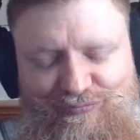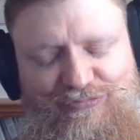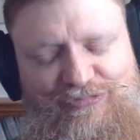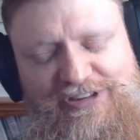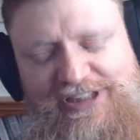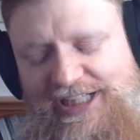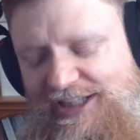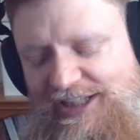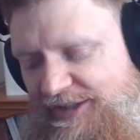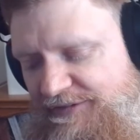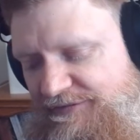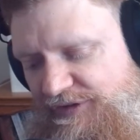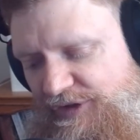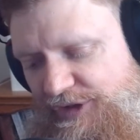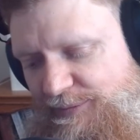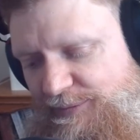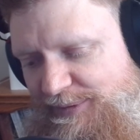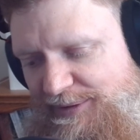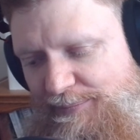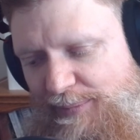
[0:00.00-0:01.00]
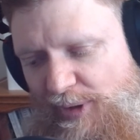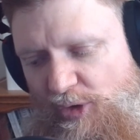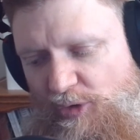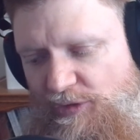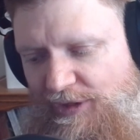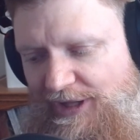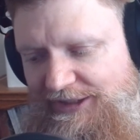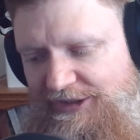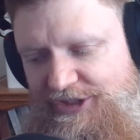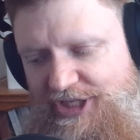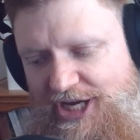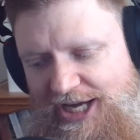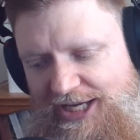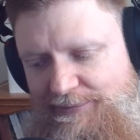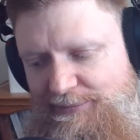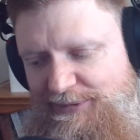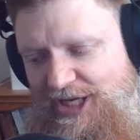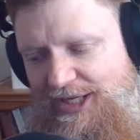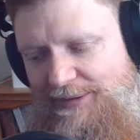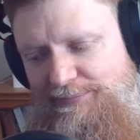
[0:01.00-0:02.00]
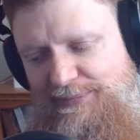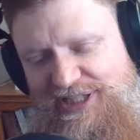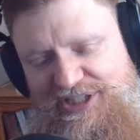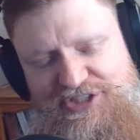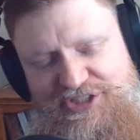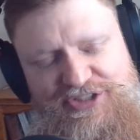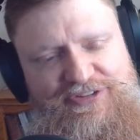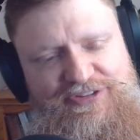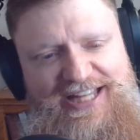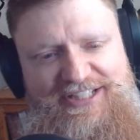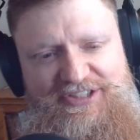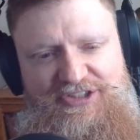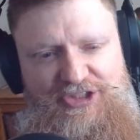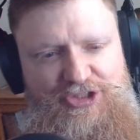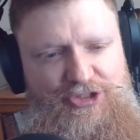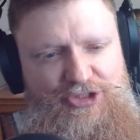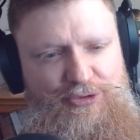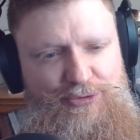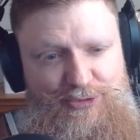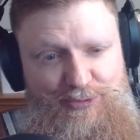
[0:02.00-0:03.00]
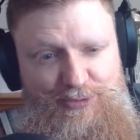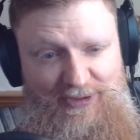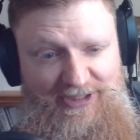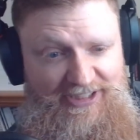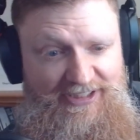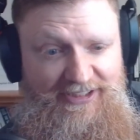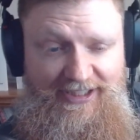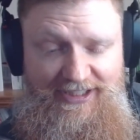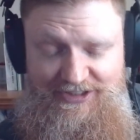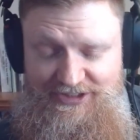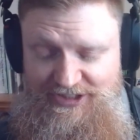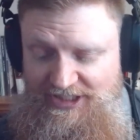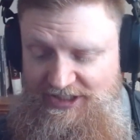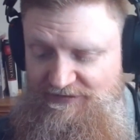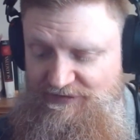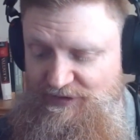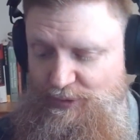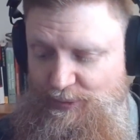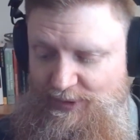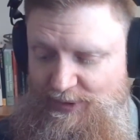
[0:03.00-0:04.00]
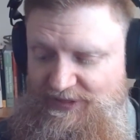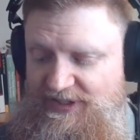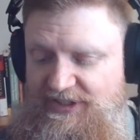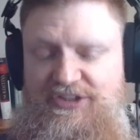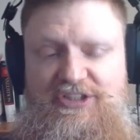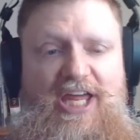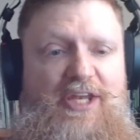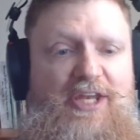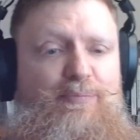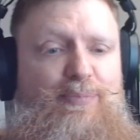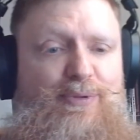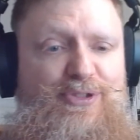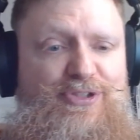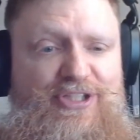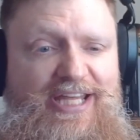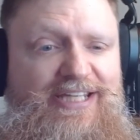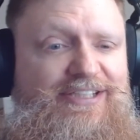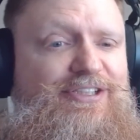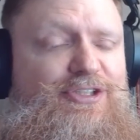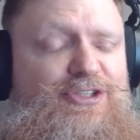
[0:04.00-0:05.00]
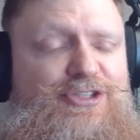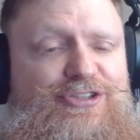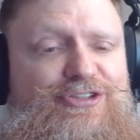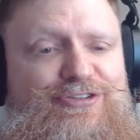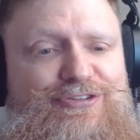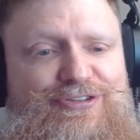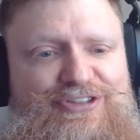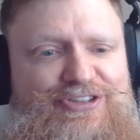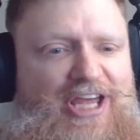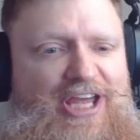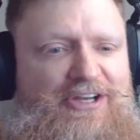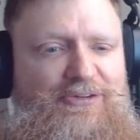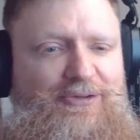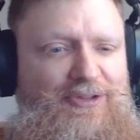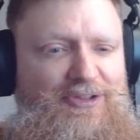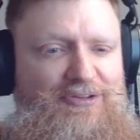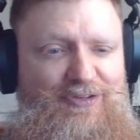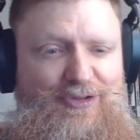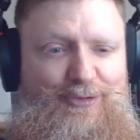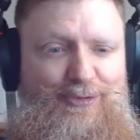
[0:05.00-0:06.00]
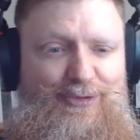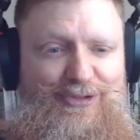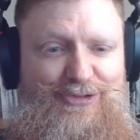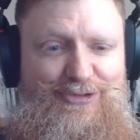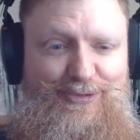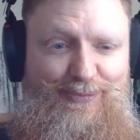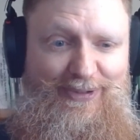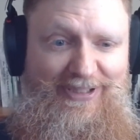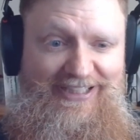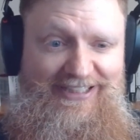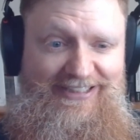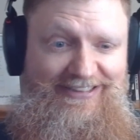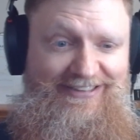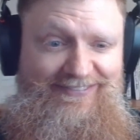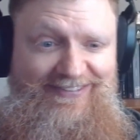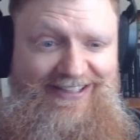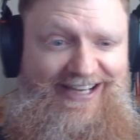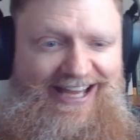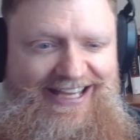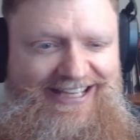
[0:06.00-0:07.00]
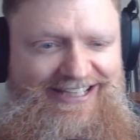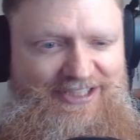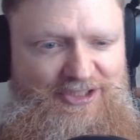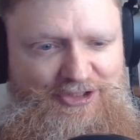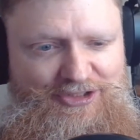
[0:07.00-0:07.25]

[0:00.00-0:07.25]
No, if you can be both on time and on budget, that's a huge win. I'd say if you're within 10%, it's generally viewed as a win, right?